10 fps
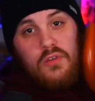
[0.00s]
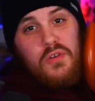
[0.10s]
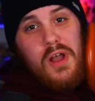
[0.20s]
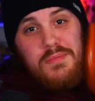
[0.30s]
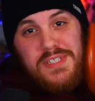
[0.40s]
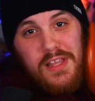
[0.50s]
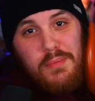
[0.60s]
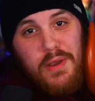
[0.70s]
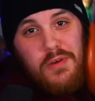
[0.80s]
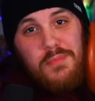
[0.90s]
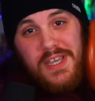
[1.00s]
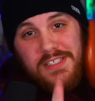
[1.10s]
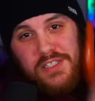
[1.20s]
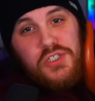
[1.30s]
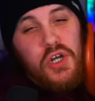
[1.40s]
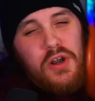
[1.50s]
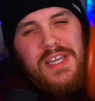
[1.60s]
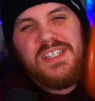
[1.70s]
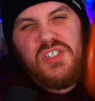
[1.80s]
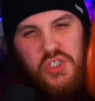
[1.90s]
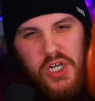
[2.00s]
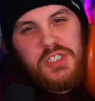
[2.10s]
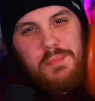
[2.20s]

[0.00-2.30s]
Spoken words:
So come celebrate with me, because the journey is just